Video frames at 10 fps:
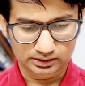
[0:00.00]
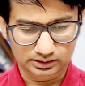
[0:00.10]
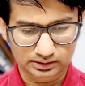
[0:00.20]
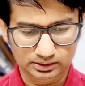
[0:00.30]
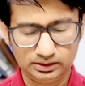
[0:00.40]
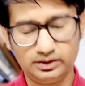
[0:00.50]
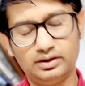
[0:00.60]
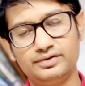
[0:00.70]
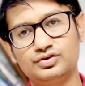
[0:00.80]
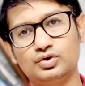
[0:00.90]

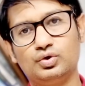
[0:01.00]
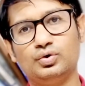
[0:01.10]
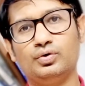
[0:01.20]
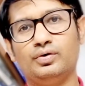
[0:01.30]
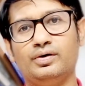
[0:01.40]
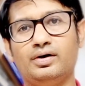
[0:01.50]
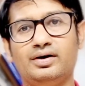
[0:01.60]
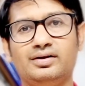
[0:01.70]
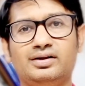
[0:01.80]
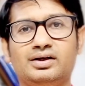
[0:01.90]
9-10. So
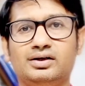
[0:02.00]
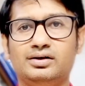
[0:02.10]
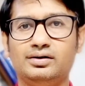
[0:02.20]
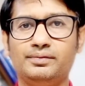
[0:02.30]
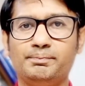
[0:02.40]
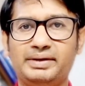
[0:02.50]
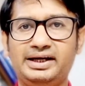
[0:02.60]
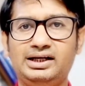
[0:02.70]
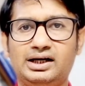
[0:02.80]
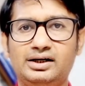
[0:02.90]
the
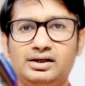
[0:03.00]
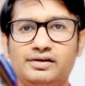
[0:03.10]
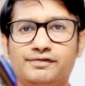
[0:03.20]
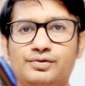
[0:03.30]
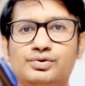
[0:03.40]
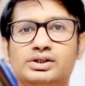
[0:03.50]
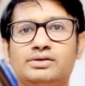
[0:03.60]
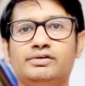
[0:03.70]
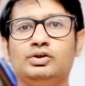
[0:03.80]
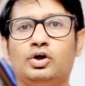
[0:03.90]
pericardial
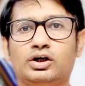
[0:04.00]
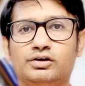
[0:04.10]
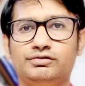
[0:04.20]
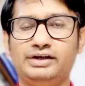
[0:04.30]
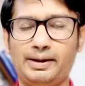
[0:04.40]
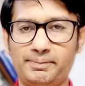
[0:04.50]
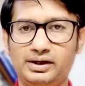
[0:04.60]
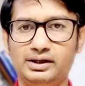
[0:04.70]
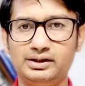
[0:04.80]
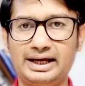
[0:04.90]
effusion, we thought of
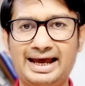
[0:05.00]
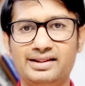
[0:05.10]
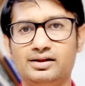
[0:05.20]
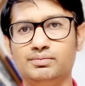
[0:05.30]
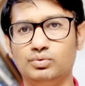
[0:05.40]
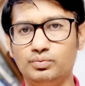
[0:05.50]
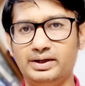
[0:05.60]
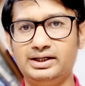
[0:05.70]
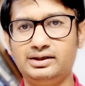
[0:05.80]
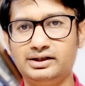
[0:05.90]
tapping it, and the
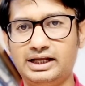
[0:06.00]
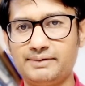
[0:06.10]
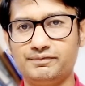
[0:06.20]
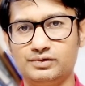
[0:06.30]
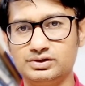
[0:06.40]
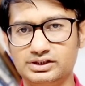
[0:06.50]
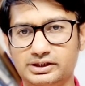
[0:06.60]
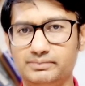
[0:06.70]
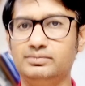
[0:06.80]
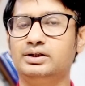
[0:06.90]
moment the tap was
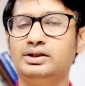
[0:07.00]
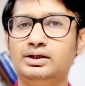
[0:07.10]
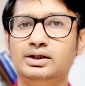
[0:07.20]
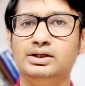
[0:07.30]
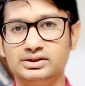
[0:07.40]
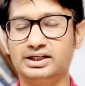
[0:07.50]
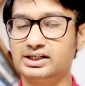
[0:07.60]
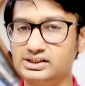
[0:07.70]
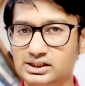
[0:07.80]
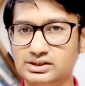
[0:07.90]
attempted, there
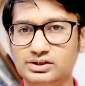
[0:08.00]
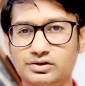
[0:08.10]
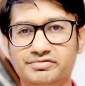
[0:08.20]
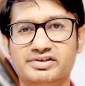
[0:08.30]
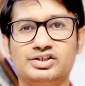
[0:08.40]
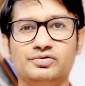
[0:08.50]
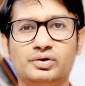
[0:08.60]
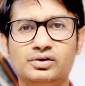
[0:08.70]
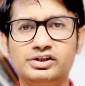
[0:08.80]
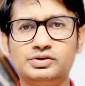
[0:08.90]
are chances of
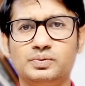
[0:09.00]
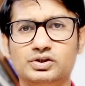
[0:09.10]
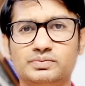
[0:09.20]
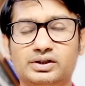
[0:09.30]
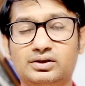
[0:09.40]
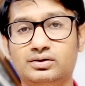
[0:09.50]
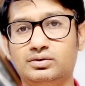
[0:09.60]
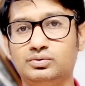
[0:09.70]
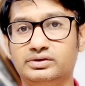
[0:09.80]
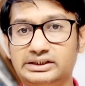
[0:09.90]
vasovagal response, but
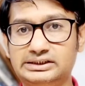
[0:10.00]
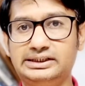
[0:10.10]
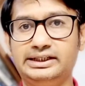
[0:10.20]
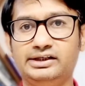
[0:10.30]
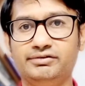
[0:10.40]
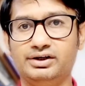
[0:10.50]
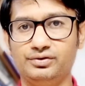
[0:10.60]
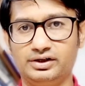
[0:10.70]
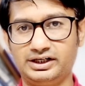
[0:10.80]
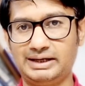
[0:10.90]
to this degree when
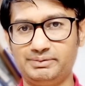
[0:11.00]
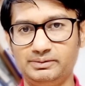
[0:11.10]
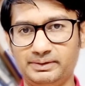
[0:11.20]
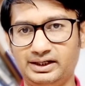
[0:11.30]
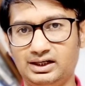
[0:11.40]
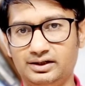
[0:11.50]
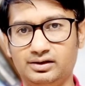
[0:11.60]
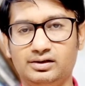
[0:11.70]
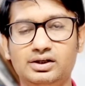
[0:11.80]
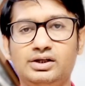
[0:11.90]
you are tapping
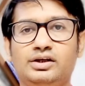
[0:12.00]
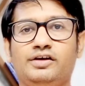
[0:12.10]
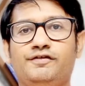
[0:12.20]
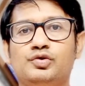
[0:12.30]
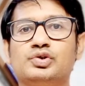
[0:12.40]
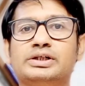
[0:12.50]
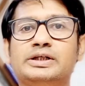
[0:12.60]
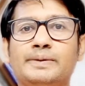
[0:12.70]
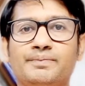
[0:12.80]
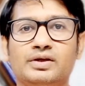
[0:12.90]
pericardial effusion
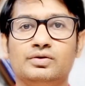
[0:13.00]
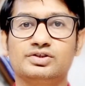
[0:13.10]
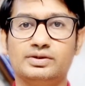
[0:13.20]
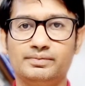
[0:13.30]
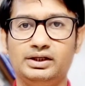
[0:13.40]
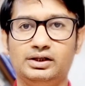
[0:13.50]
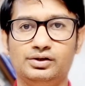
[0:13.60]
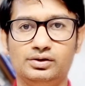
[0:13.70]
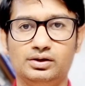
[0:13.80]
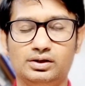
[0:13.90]
was something
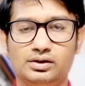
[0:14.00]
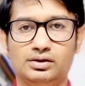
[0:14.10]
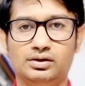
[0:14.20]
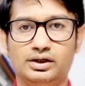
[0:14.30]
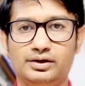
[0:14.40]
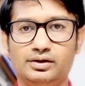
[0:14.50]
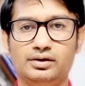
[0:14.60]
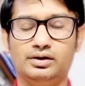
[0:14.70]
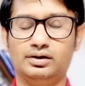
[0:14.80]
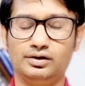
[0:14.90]

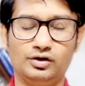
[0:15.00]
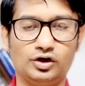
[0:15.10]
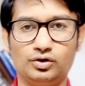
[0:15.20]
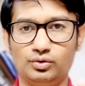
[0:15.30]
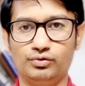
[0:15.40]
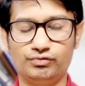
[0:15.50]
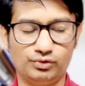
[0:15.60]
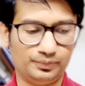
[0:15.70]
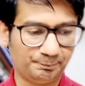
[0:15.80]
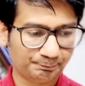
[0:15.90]
not known for.